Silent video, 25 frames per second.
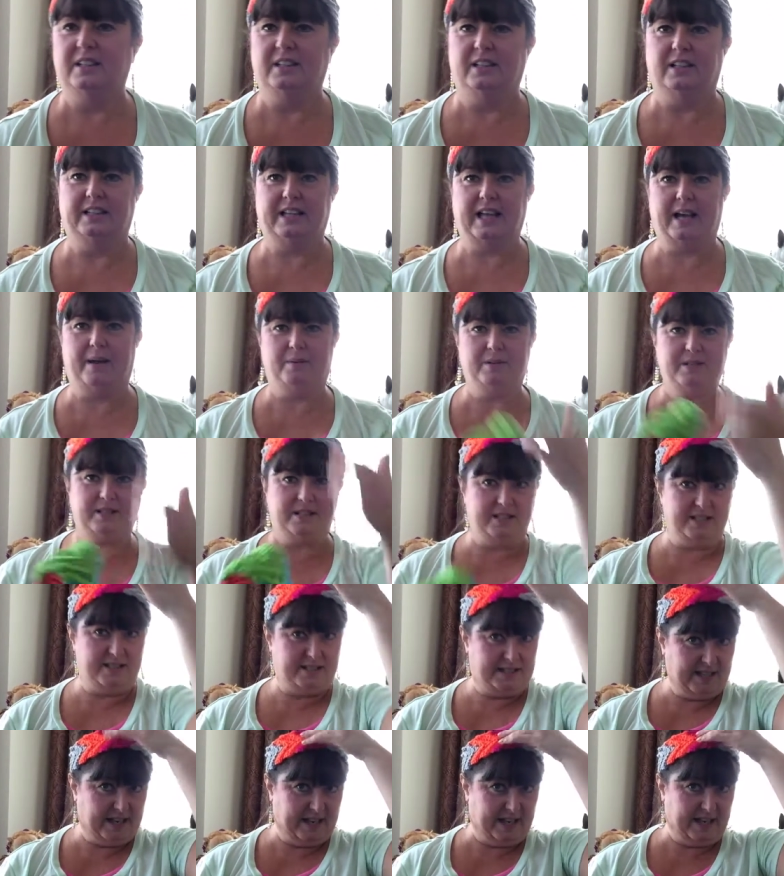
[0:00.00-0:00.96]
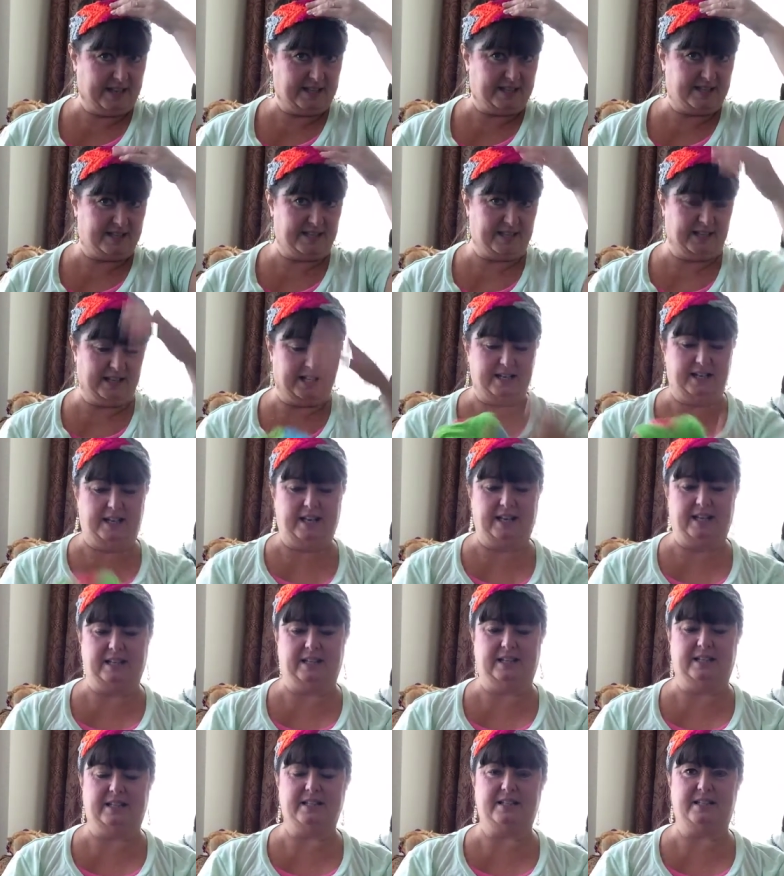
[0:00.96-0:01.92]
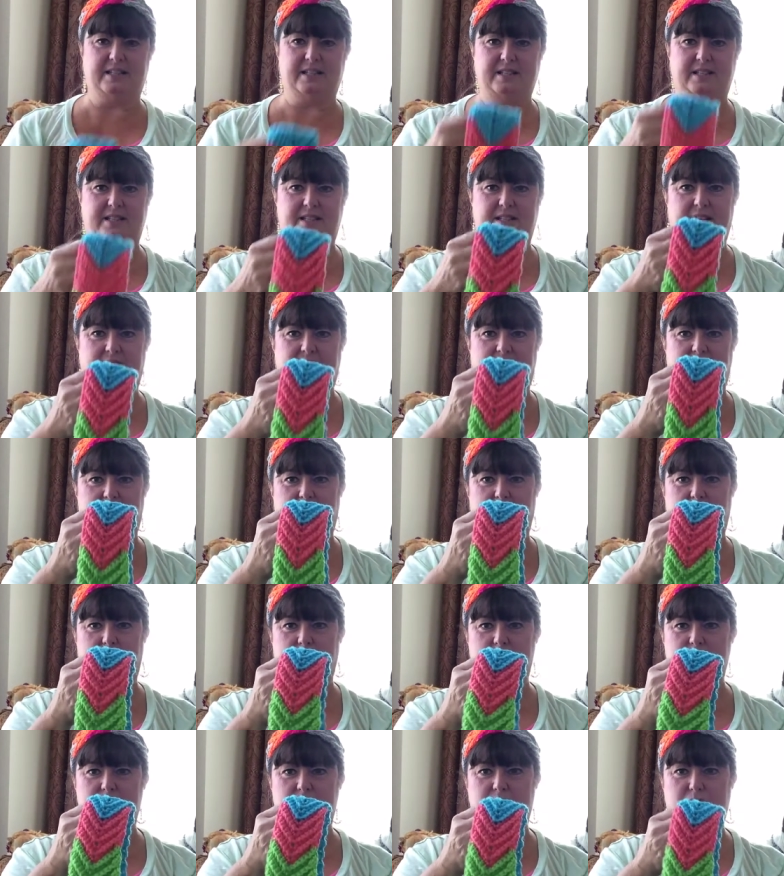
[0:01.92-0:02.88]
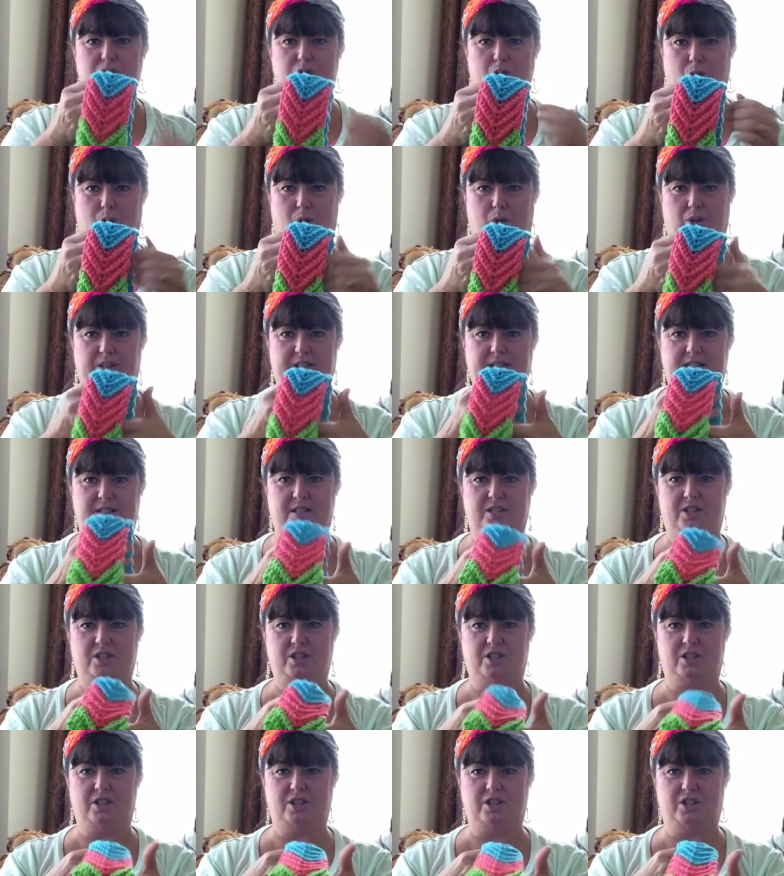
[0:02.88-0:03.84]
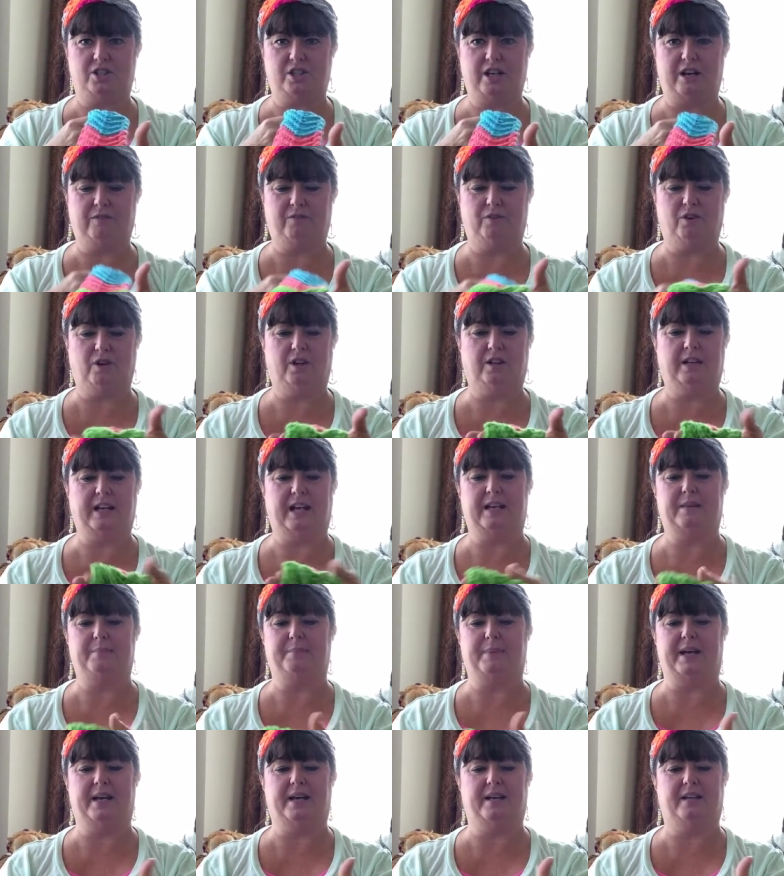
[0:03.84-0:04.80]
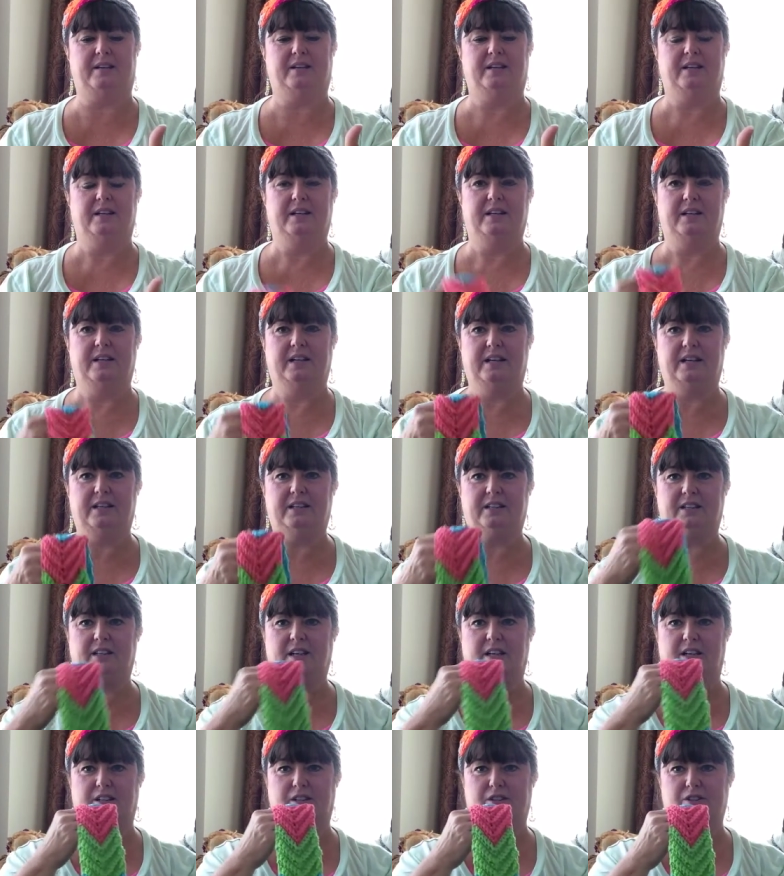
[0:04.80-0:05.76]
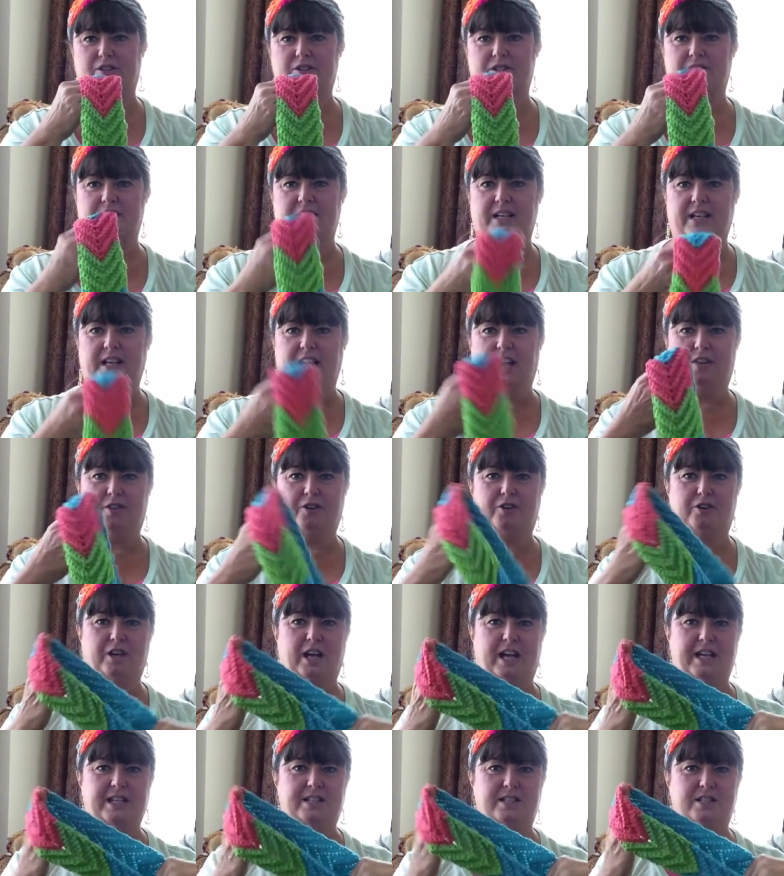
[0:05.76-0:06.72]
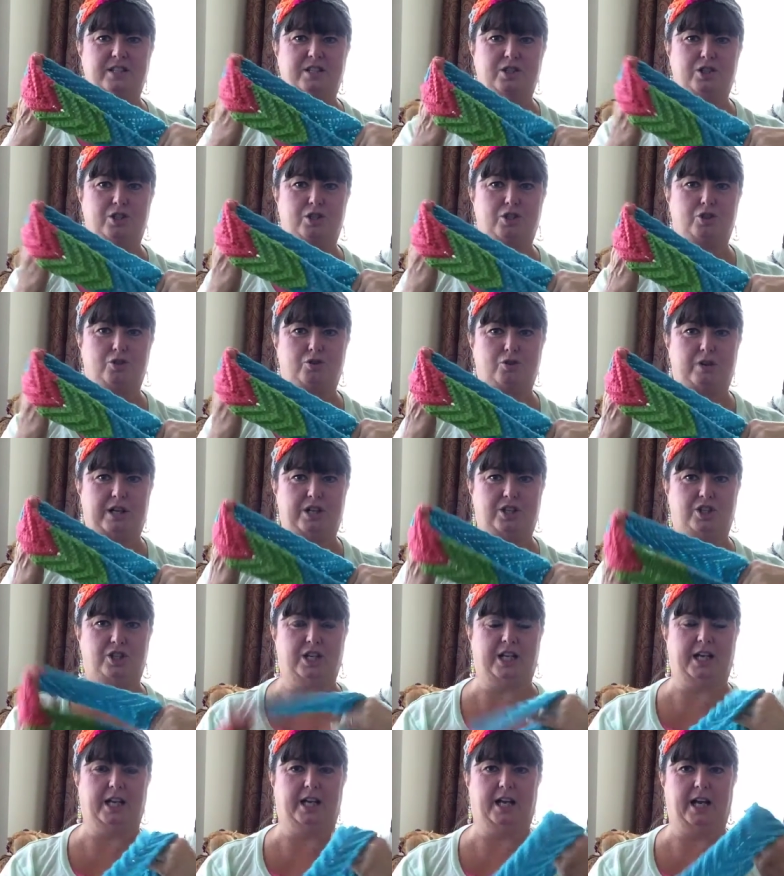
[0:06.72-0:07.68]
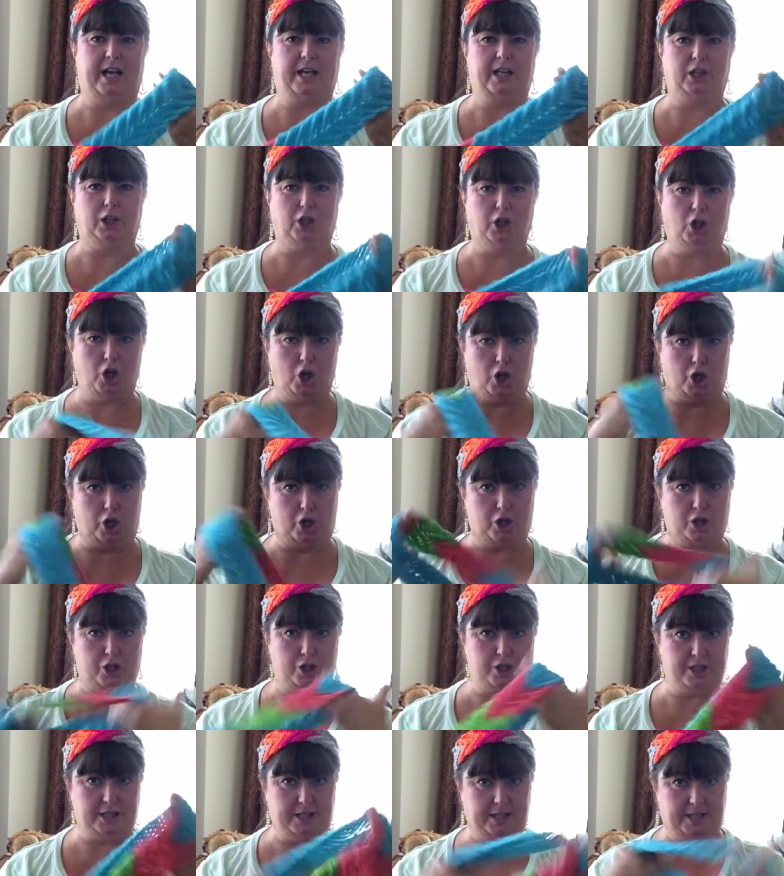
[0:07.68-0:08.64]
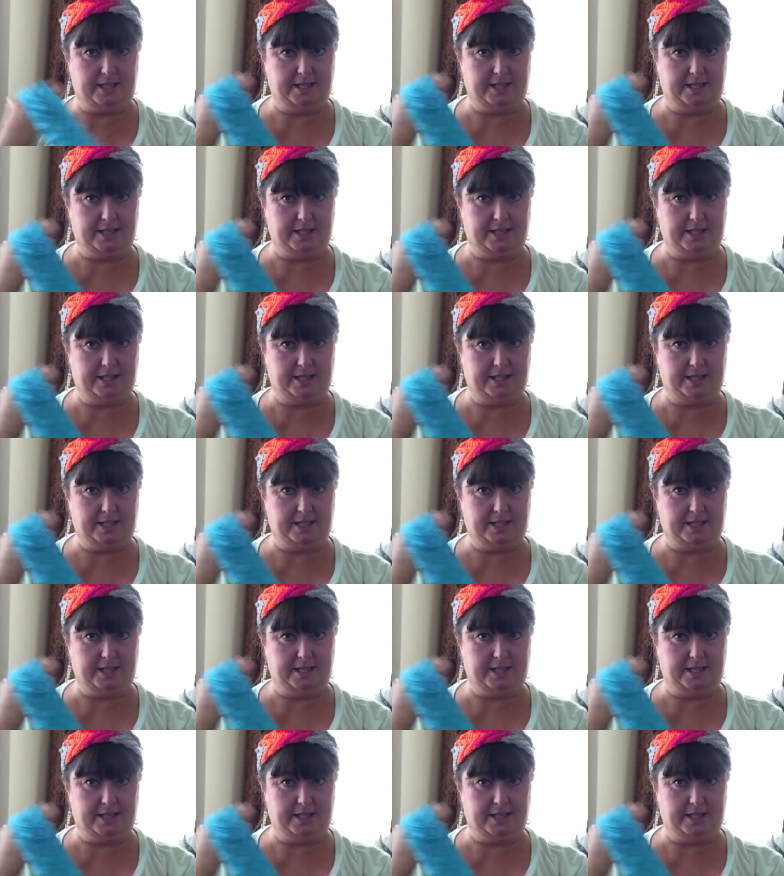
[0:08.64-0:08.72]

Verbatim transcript: That was the test, and, I, and this is the result. This is just a chevron headband in colors, and they're nice and stretchy, and I learned